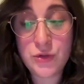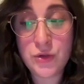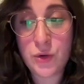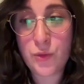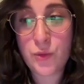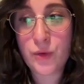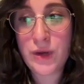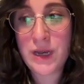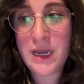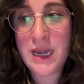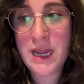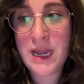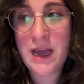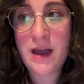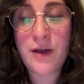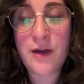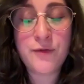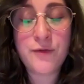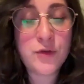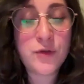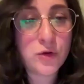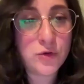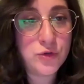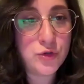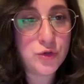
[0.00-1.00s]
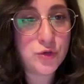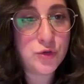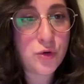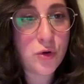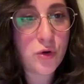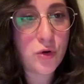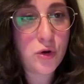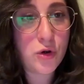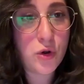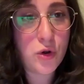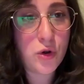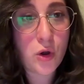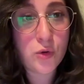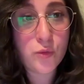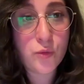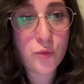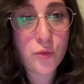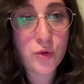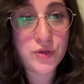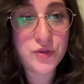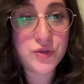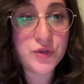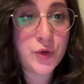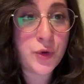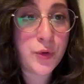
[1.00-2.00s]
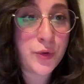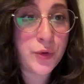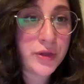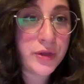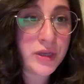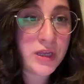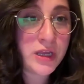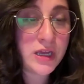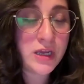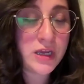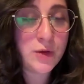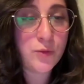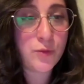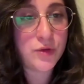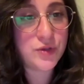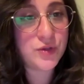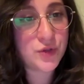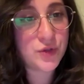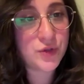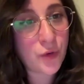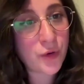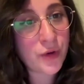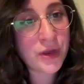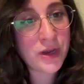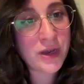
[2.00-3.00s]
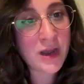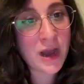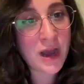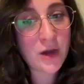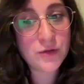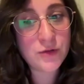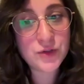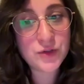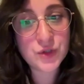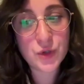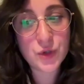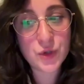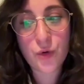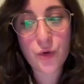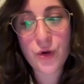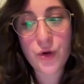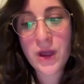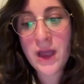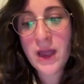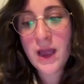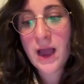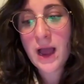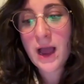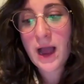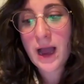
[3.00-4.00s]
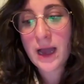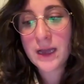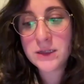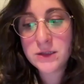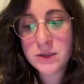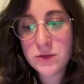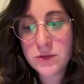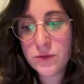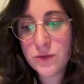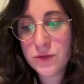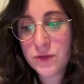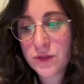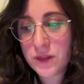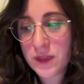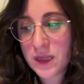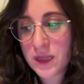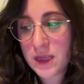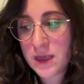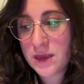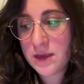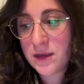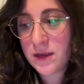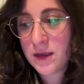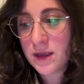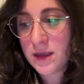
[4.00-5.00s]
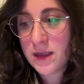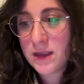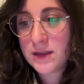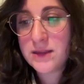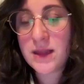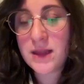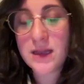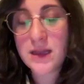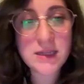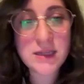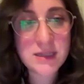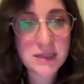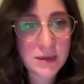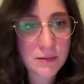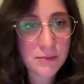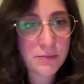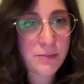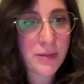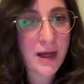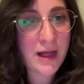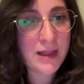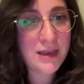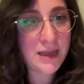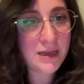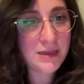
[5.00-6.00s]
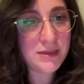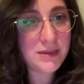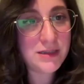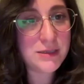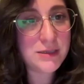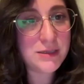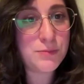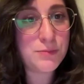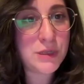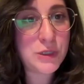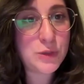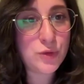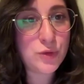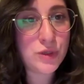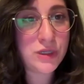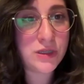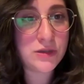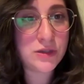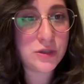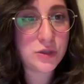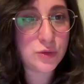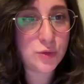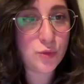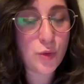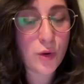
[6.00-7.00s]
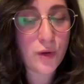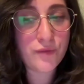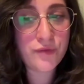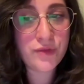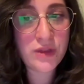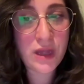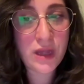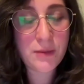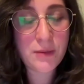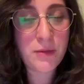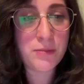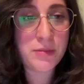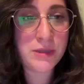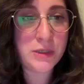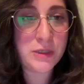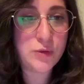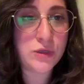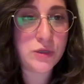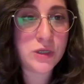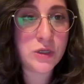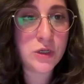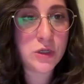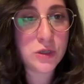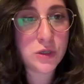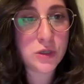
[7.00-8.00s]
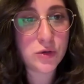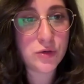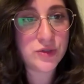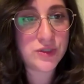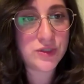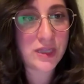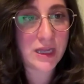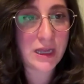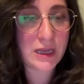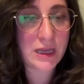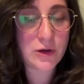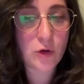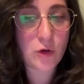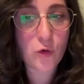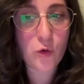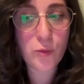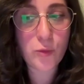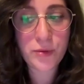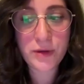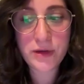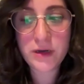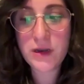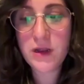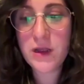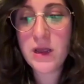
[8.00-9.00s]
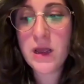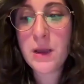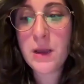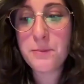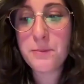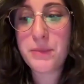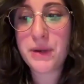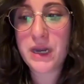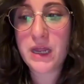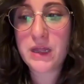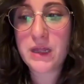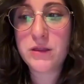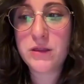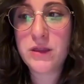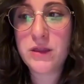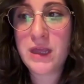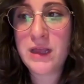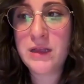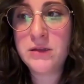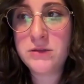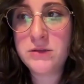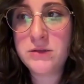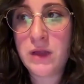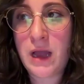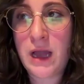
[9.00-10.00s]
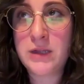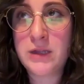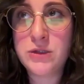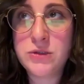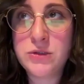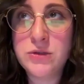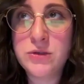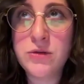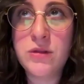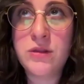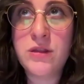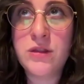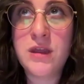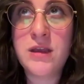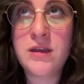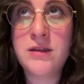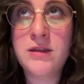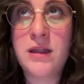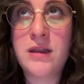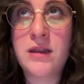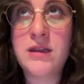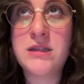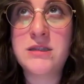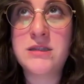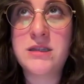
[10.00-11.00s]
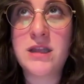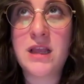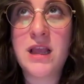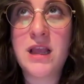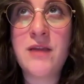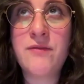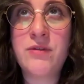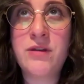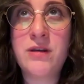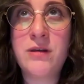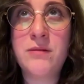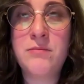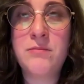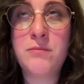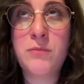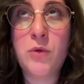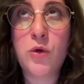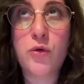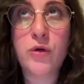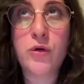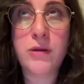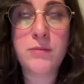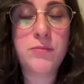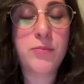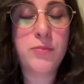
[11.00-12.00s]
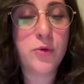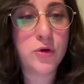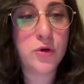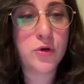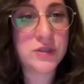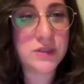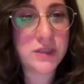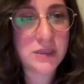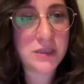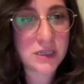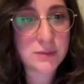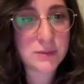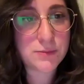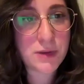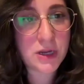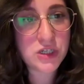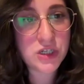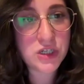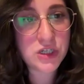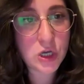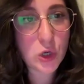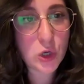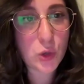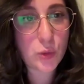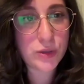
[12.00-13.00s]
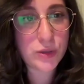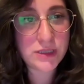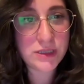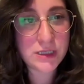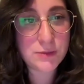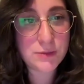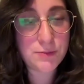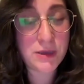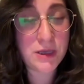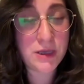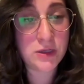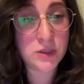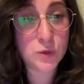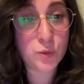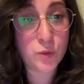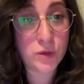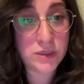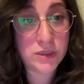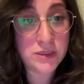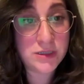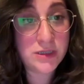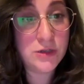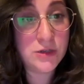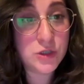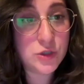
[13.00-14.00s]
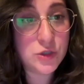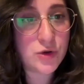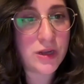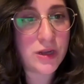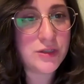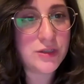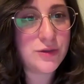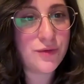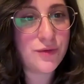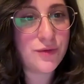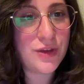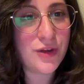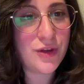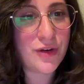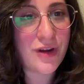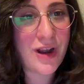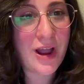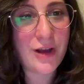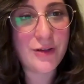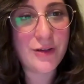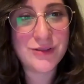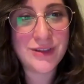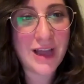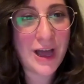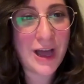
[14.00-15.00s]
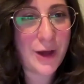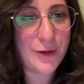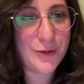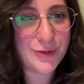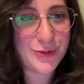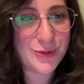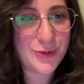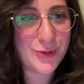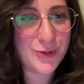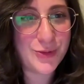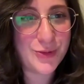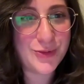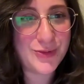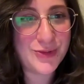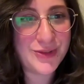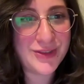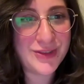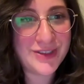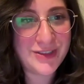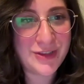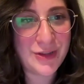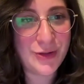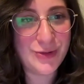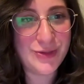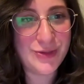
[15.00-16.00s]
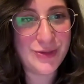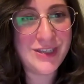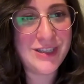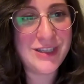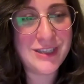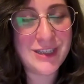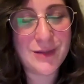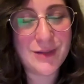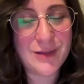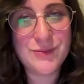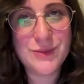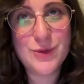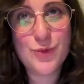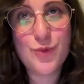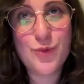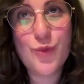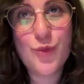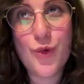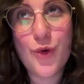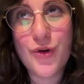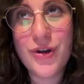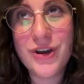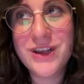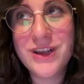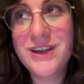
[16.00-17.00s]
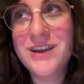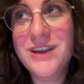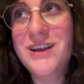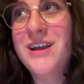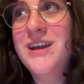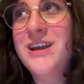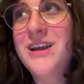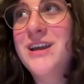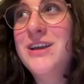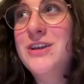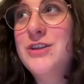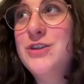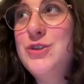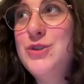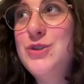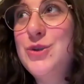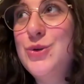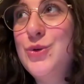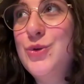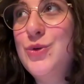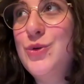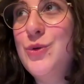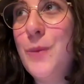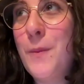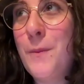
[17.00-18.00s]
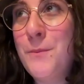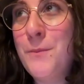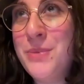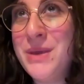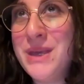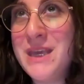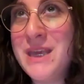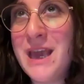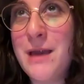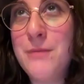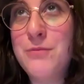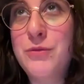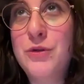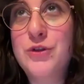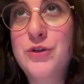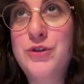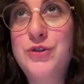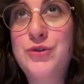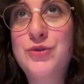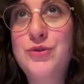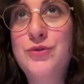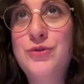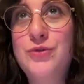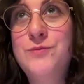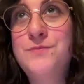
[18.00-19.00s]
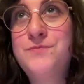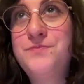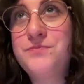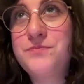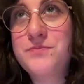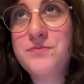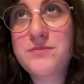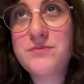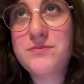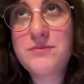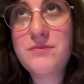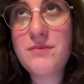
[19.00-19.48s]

you don't really have control on what's going in, what's going out. So I do think that it's a balance between the two of them, between closed and open. But I do think that it's even more important, especially nowadays, because we're still trying to figure out how do those systems work, to be able to